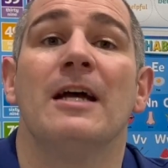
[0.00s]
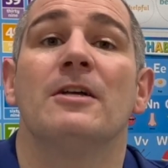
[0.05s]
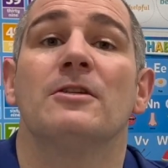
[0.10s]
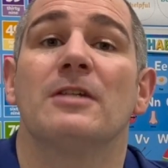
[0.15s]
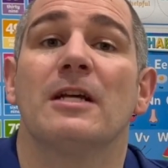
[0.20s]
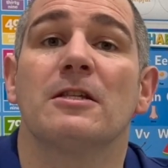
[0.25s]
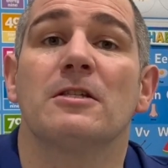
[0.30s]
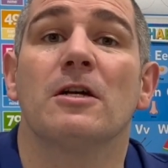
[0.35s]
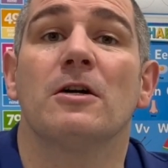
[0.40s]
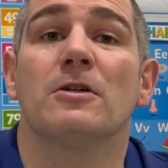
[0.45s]

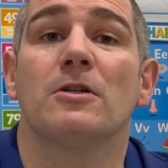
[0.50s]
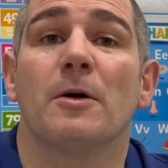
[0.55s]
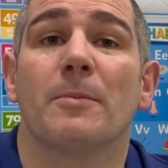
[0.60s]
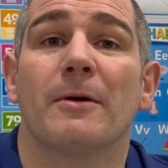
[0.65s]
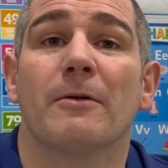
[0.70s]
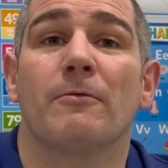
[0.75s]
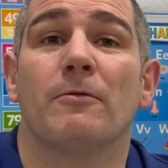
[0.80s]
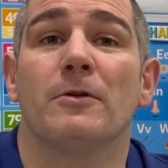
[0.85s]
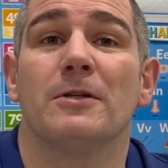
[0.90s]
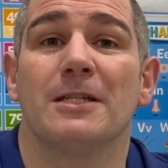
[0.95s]
So that's our
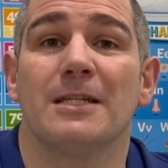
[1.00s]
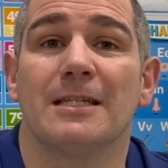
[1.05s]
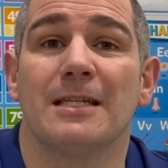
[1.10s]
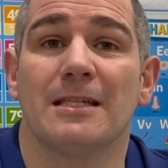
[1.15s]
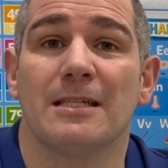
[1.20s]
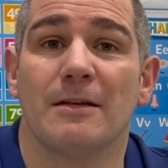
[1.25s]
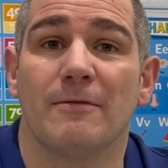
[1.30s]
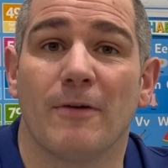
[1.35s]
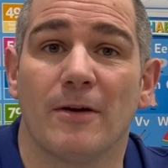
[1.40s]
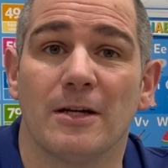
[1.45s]
topic for
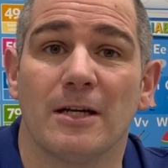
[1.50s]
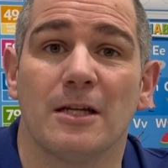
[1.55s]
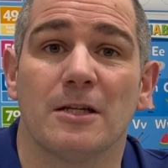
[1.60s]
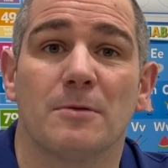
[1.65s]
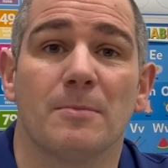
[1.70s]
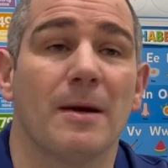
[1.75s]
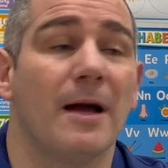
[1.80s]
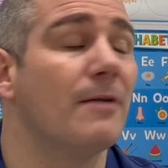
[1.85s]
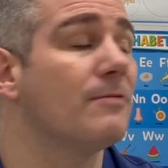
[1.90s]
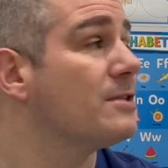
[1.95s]
GCSE
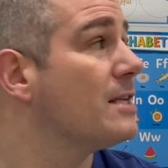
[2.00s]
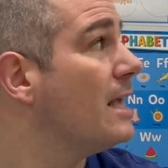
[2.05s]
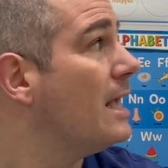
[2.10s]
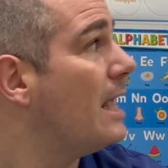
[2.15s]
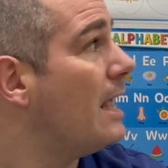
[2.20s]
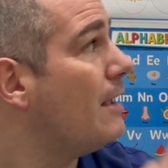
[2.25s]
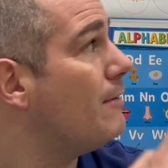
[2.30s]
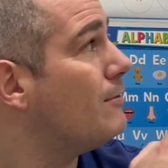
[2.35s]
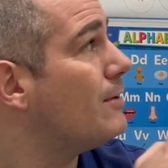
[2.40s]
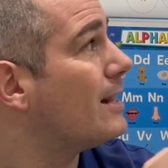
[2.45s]
Foundation Maths.
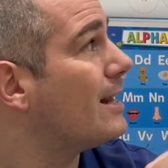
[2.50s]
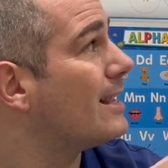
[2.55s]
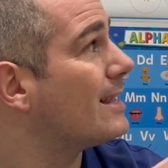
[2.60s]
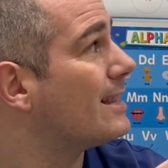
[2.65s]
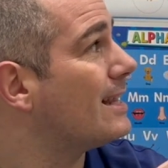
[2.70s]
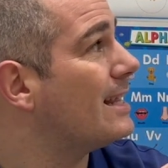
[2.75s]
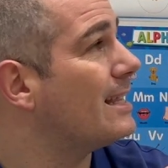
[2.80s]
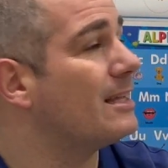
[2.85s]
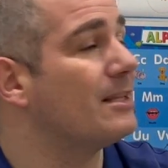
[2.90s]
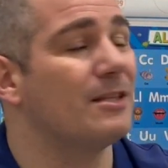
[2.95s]
If you click
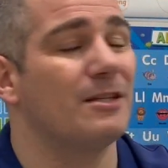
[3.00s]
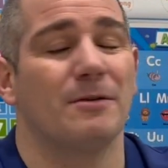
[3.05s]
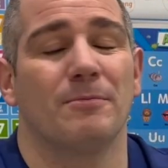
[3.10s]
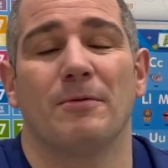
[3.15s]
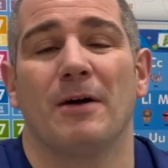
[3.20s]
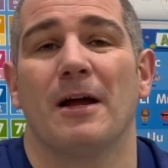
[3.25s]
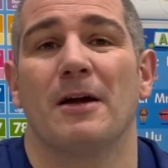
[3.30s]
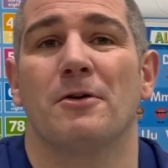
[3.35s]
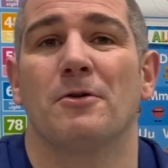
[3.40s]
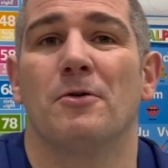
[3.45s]
the link in the top
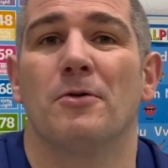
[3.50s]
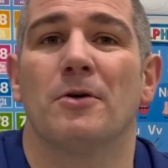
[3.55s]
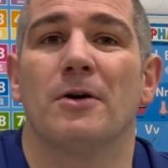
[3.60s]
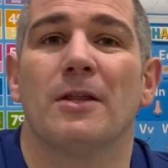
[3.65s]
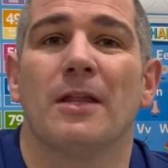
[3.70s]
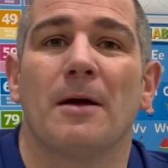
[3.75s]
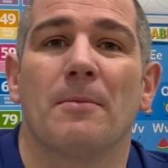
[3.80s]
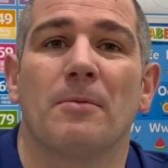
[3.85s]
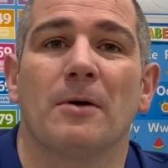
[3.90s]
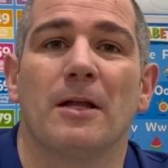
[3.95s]
right hand corner,
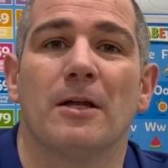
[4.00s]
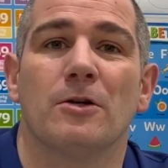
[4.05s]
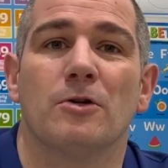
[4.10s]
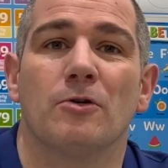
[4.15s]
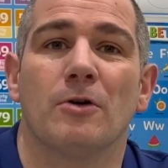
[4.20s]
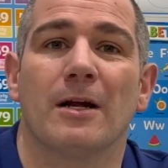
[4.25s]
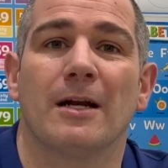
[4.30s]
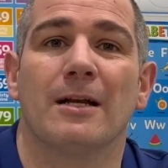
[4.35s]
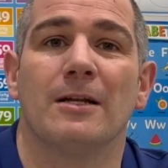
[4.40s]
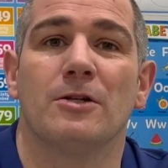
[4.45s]
that'll bring you
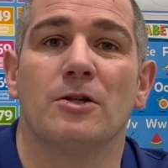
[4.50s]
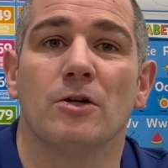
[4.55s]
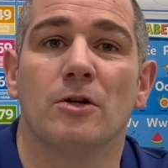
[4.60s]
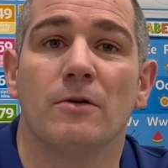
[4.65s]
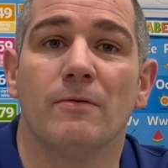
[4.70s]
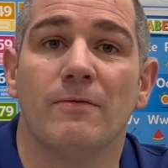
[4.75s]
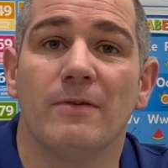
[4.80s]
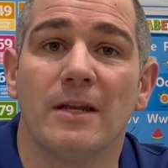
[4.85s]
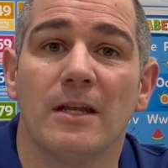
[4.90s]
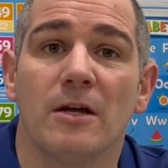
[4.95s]
directly to
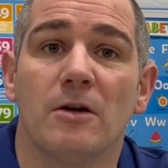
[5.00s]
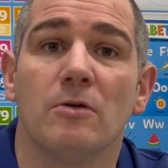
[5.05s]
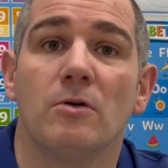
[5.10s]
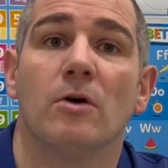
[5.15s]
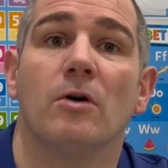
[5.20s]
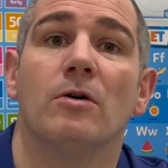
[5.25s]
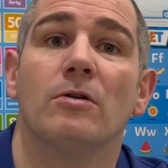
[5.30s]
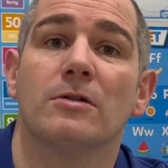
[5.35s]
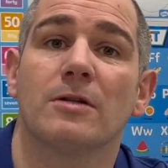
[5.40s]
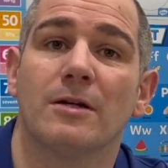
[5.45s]
your video.
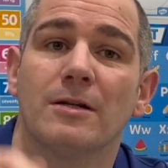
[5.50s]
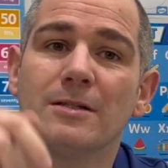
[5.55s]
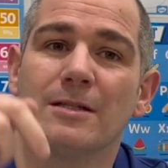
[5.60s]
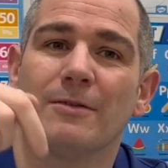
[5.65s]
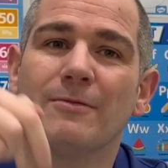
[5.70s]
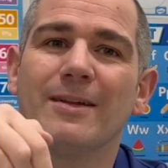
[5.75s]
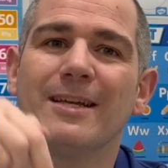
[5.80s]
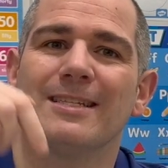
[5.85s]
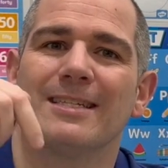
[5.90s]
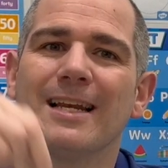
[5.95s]

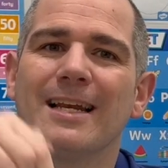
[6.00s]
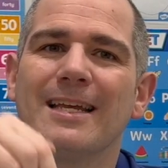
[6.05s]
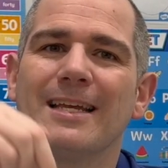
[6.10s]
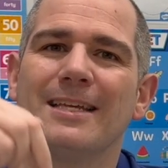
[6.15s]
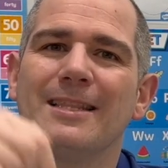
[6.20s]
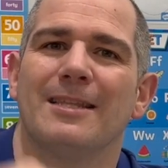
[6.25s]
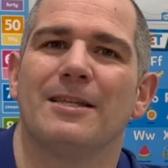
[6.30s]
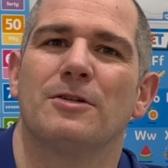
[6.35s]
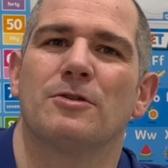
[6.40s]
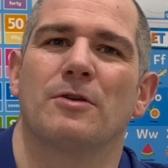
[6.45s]
Alternatively, there's a link
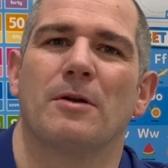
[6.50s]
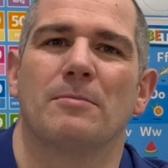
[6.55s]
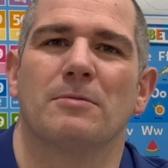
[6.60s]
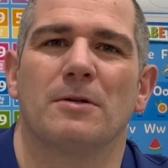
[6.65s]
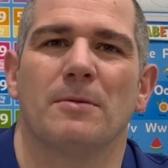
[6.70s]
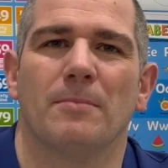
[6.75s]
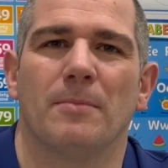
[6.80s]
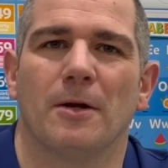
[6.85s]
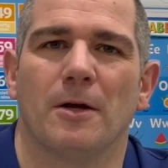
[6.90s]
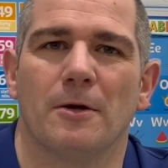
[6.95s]
in the
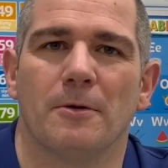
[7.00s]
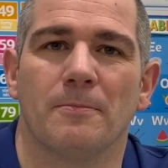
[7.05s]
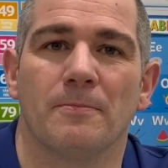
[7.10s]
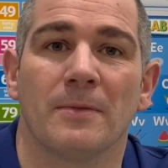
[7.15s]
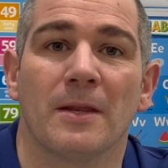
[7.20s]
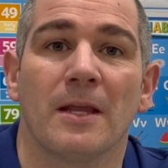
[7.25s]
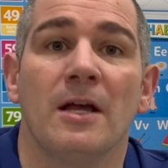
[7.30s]
description below.